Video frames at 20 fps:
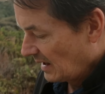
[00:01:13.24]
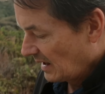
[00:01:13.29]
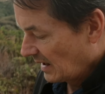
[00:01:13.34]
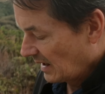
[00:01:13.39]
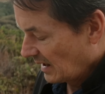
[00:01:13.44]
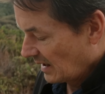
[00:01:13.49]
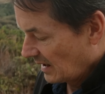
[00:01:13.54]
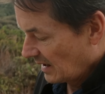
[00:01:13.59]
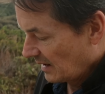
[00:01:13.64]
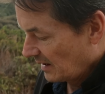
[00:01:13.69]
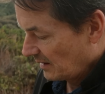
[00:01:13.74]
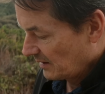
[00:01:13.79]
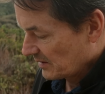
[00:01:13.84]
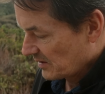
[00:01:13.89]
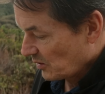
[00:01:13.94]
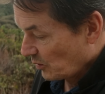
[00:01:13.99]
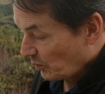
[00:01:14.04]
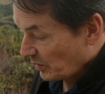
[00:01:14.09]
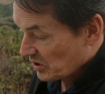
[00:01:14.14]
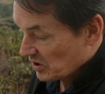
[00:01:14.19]

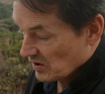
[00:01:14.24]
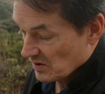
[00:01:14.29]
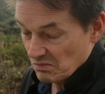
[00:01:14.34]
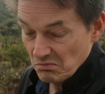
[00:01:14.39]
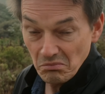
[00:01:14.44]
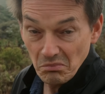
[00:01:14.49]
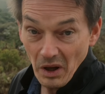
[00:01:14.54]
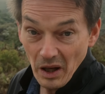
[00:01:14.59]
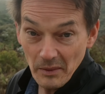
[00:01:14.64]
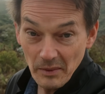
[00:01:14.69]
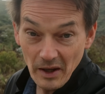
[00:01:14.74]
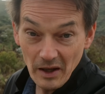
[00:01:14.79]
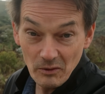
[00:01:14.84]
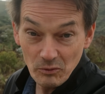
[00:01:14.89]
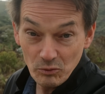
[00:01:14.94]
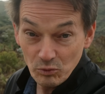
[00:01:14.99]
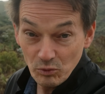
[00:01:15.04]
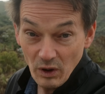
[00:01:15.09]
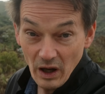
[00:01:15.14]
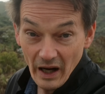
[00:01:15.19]
Which is maybe
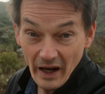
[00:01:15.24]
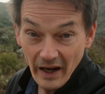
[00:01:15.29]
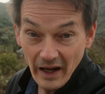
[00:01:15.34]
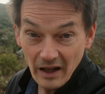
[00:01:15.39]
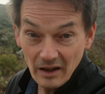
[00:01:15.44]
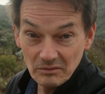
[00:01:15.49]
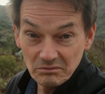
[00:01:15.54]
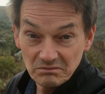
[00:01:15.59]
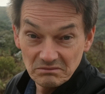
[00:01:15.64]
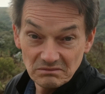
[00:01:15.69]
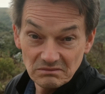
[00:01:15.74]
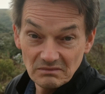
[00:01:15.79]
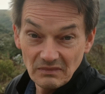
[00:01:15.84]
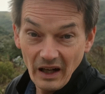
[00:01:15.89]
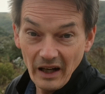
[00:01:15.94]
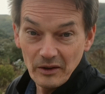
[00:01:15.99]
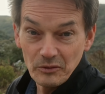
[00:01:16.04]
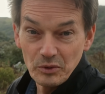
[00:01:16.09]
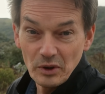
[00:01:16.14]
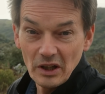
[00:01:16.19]
why
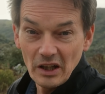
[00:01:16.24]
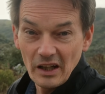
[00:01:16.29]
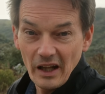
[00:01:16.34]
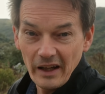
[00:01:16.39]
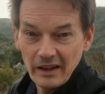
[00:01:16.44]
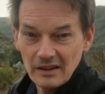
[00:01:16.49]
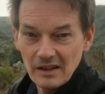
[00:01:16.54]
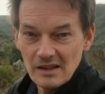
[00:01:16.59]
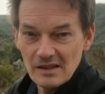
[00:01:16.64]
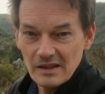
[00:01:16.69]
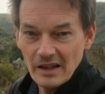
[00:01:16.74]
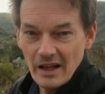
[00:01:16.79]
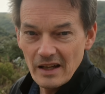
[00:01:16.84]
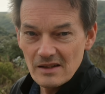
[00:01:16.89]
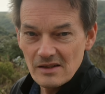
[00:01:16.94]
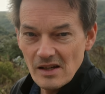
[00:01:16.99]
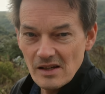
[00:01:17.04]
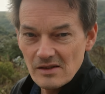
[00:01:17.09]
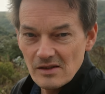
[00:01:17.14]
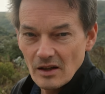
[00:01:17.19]
I really like these
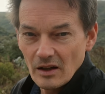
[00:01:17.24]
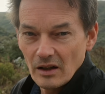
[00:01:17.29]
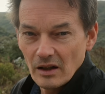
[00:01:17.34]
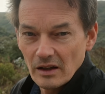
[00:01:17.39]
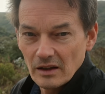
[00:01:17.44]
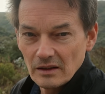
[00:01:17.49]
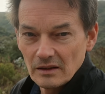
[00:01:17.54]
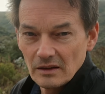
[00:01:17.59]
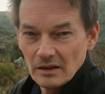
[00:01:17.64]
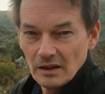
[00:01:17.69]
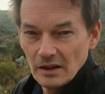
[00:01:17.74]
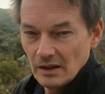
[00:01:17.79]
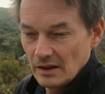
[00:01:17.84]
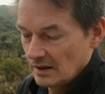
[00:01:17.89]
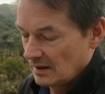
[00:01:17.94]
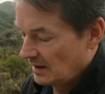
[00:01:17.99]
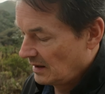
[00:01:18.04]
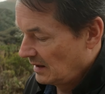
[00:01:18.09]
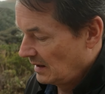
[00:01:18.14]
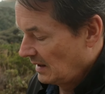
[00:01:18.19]
lenses on
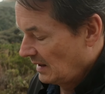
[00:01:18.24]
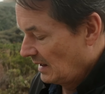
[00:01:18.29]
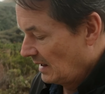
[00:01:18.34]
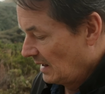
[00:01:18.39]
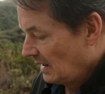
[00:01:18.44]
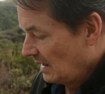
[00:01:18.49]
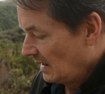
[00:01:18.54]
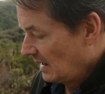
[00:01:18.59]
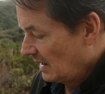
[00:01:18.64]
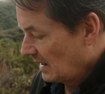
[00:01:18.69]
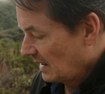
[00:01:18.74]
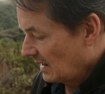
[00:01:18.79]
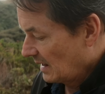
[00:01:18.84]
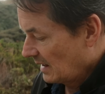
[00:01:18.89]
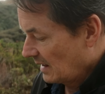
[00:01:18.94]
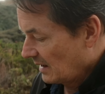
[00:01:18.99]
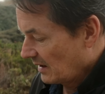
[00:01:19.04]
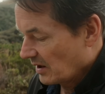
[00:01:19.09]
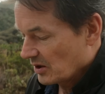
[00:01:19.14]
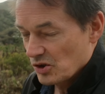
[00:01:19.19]

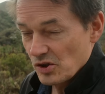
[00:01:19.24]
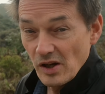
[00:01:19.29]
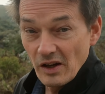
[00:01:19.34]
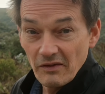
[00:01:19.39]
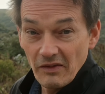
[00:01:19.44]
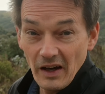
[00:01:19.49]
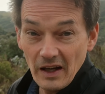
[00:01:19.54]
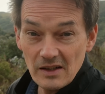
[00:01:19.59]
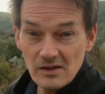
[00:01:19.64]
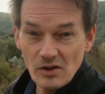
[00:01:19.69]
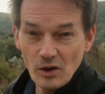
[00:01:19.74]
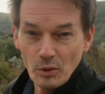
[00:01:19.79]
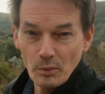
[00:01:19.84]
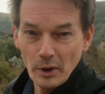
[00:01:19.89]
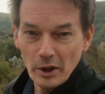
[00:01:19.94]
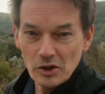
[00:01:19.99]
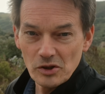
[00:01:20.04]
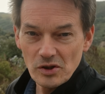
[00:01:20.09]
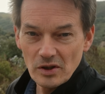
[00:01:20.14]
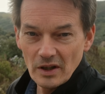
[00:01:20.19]
the GFX so
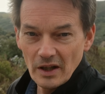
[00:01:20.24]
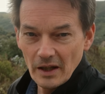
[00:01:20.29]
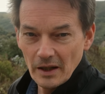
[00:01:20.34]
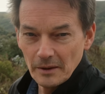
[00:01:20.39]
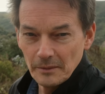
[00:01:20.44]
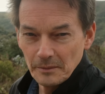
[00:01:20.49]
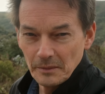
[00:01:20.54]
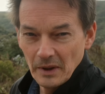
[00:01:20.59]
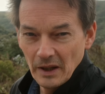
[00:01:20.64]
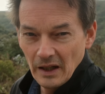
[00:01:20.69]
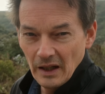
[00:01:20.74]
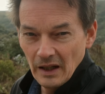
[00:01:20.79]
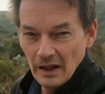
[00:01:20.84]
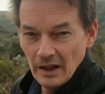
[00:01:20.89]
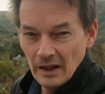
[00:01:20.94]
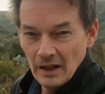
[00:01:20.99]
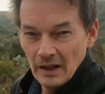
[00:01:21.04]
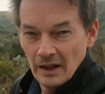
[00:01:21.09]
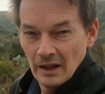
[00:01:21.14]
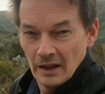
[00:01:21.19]
much.
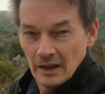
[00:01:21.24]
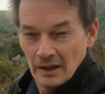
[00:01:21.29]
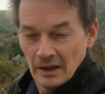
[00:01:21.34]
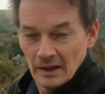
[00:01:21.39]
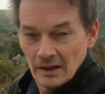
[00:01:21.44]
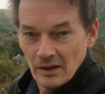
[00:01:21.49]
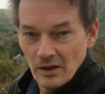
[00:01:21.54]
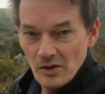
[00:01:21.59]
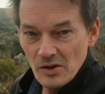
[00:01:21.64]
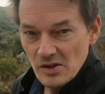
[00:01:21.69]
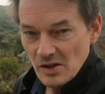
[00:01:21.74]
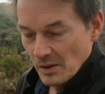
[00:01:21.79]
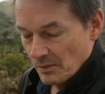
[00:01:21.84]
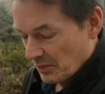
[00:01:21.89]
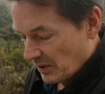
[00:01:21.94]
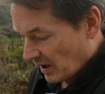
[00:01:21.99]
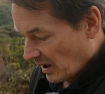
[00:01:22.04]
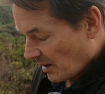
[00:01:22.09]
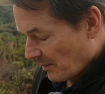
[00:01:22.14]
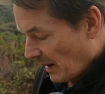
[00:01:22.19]
There's
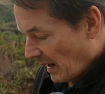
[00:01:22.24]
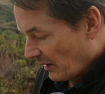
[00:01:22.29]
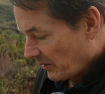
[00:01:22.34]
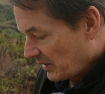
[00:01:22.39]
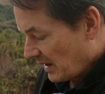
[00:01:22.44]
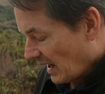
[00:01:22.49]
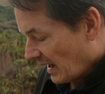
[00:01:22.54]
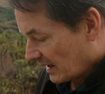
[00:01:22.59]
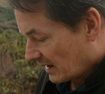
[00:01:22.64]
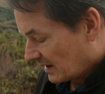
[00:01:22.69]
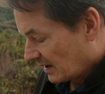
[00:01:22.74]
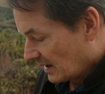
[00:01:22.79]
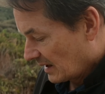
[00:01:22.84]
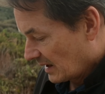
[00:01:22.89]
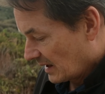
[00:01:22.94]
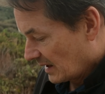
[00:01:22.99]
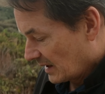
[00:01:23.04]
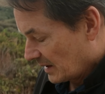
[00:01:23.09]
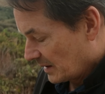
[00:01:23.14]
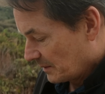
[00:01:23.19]
something about that
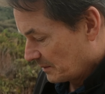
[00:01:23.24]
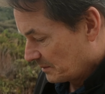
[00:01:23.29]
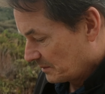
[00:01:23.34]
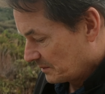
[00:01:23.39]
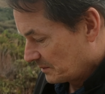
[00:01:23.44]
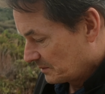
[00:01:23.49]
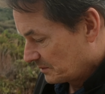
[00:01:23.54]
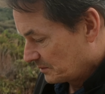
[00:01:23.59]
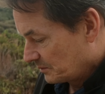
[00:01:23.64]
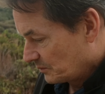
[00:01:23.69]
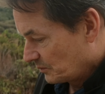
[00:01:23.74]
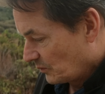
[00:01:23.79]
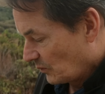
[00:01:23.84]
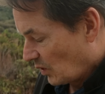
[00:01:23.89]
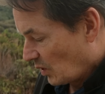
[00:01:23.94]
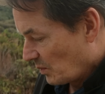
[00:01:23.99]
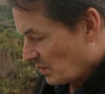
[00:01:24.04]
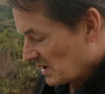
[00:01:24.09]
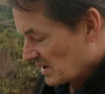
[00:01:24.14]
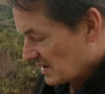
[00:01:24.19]

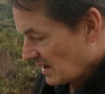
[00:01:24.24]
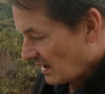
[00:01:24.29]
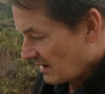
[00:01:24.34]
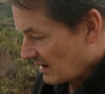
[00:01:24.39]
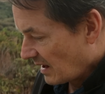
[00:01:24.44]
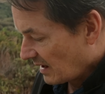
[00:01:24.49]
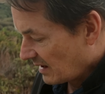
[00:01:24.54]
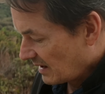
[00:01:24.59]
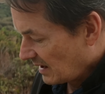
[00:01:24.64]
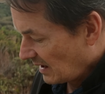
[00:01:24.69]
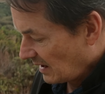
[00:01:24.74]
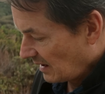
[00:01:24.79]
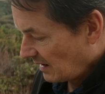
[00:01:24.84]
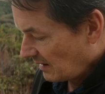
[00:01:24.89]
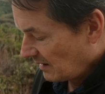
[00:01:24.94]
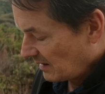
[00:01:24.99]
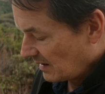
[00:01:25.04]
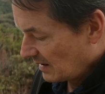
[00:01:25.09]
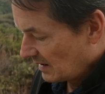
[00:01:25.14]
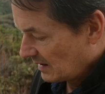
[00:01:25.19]
to be said, that
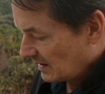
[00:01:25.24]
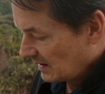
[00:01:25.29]
the